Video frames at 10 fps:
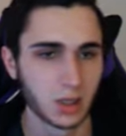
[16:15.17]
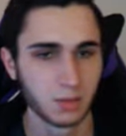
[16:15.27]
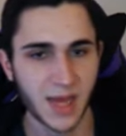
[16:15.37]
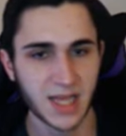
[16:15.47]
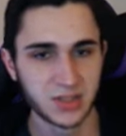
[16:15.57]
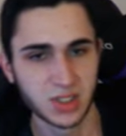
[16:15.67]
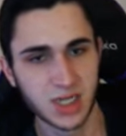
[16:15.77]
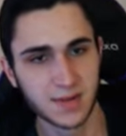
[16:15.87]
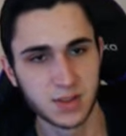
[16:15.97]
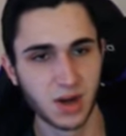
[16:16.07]
Patrick didn't
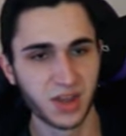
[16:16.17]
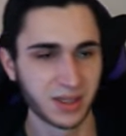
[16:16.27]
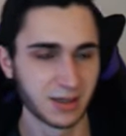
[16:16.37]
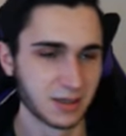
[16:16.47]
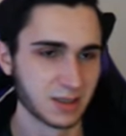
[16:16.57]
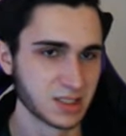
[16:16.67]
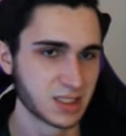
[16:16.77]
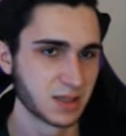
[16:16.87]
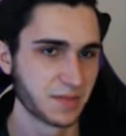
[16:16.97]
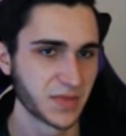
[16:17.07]
have to do anything
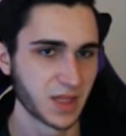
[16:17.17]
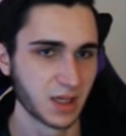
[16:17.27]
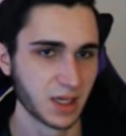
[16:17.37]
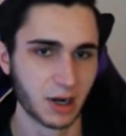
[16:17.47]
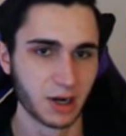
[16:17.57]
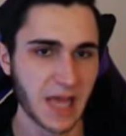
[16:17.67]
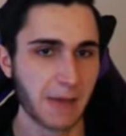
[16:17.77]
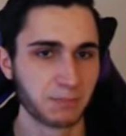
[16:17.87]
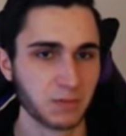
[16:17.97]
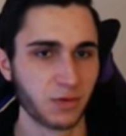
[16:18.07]
because it already
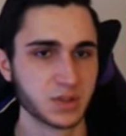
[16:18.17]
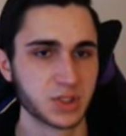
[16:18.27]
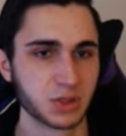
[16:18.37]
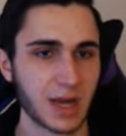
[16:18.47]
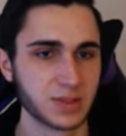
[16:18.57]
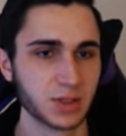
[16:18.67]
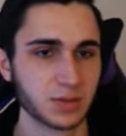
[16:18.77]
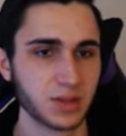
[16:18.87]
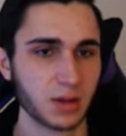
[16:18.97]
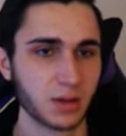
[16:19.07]
happened before Mr. Krabs told
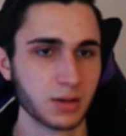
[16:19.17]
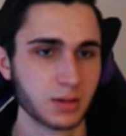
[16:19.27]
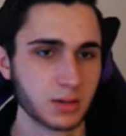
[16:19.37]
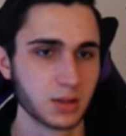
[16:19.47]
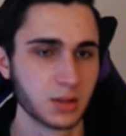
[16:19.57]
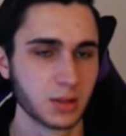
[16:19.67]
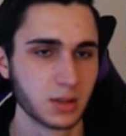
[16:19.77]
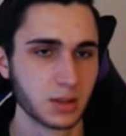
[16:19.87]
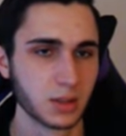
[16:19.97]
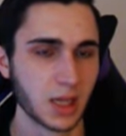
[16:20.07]
him to do it.
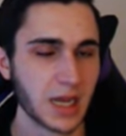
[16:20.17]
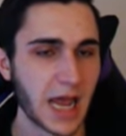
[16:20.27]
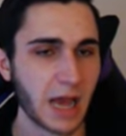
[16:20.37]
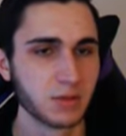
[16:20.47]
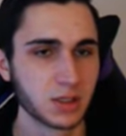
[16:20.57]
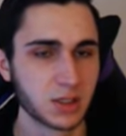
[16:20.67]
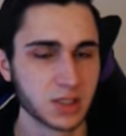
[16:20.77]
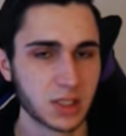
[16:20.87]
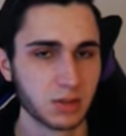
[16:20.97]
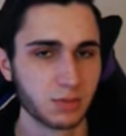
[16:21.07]
And now we can
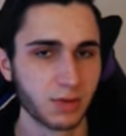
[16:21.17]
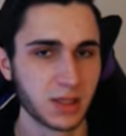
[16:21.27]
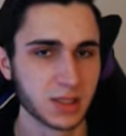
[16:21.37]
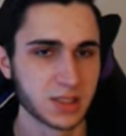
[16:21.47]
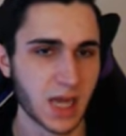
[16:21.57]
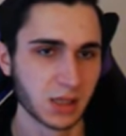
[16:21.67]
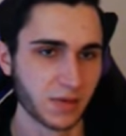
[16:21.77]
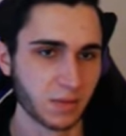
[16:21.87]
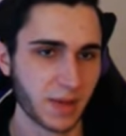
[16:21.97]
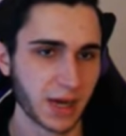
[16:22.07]
continue playing the entire
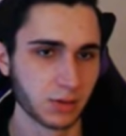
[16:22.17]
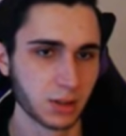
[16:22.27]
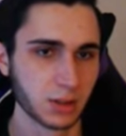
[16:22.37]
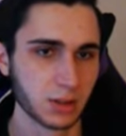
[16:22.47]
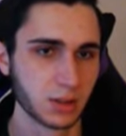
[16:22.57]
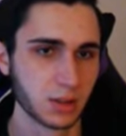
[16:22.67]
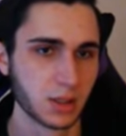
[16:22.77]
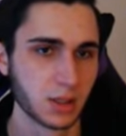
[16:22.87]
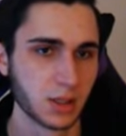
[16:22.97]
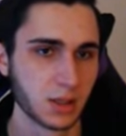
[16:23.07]
level backward.
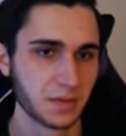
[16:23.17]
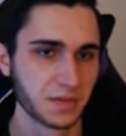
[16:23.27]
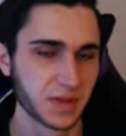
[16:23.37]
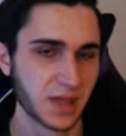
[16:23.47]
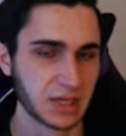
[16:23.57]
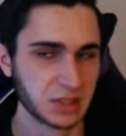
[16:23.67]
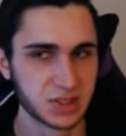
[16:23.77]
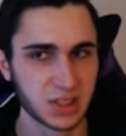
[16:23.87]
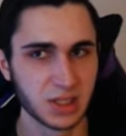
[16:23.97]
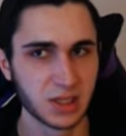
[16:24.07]
As you
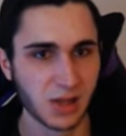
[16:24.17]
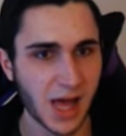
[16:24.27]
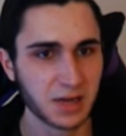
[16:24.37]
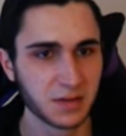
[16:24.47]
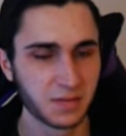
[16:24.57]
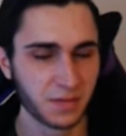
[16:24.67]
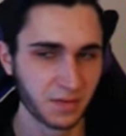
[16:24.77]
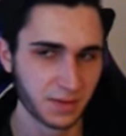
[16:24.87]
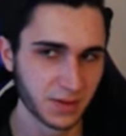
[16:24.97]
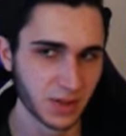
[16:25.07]
see, a lot
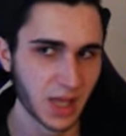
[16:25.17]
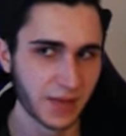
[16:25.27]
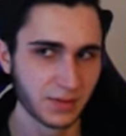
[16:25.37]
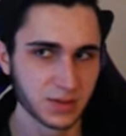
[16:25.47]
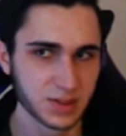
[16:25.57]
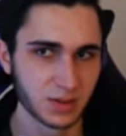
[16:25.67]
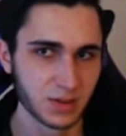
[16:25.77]
of the levels,